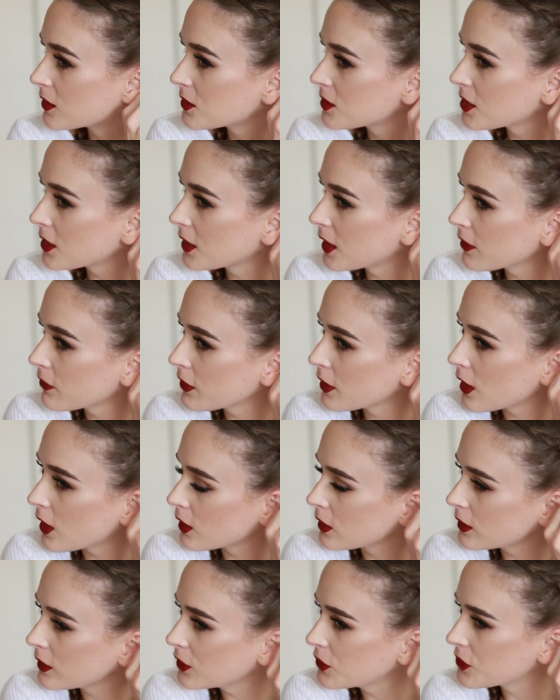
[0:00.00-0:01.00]
to give it a
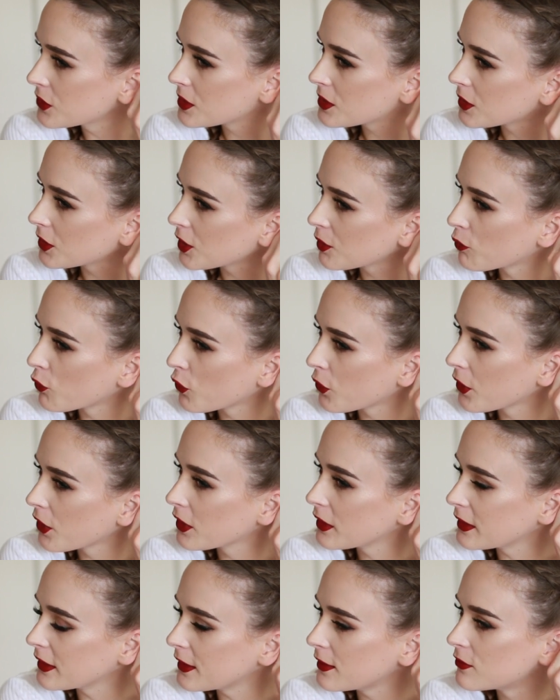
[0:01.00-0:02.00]
looser, more
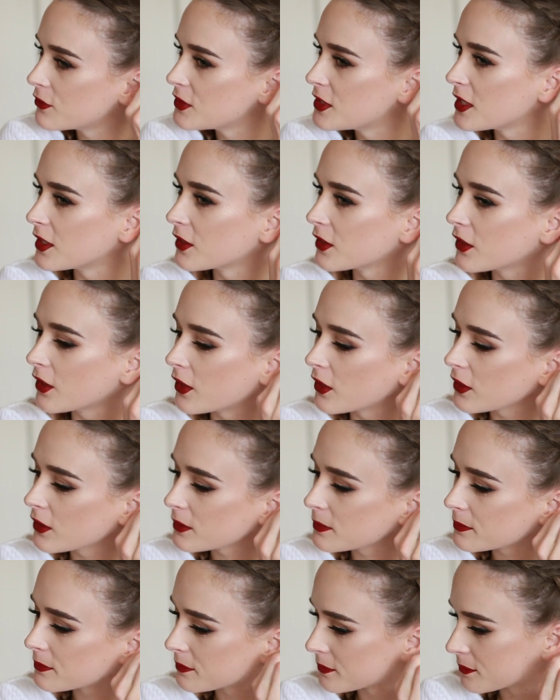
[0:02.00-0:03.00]
lived in look.